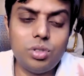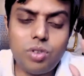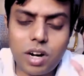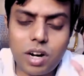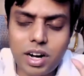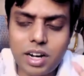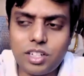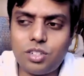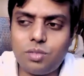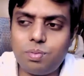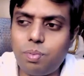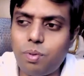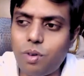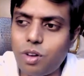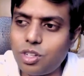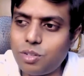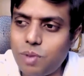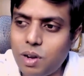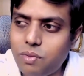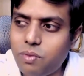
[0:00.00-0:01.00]
You are
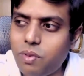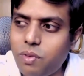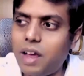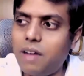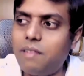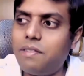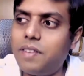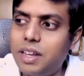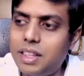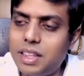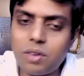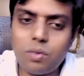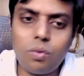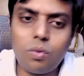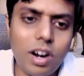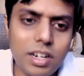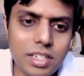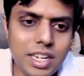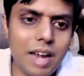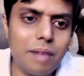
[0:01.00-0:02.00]
responsible for everything
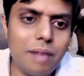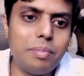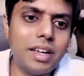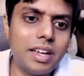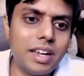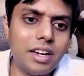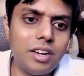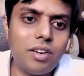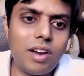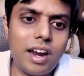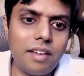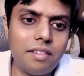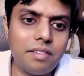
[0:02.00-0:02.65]
what's happening in your